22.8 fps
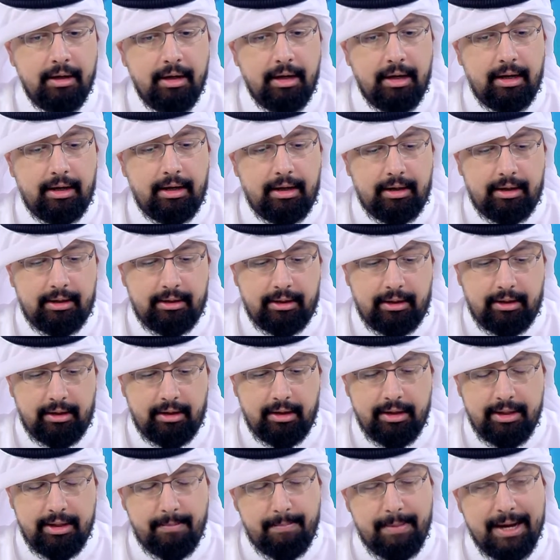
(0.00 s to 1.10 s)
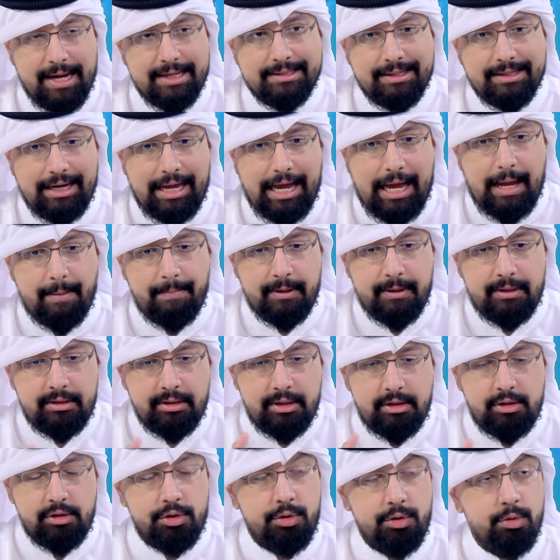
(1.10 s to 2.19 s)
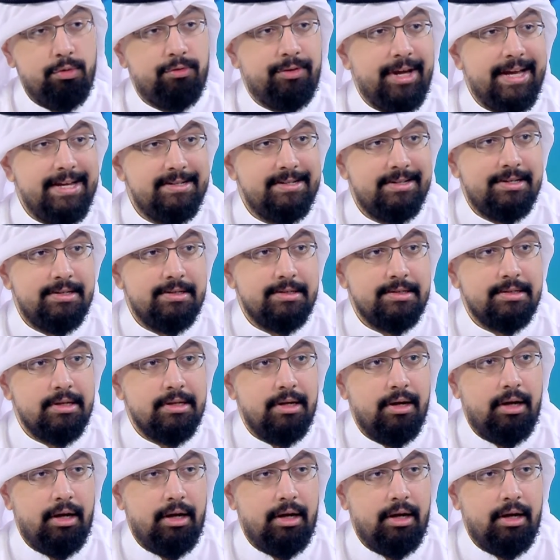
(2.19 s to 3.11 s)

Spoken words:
The battle happened in two phases.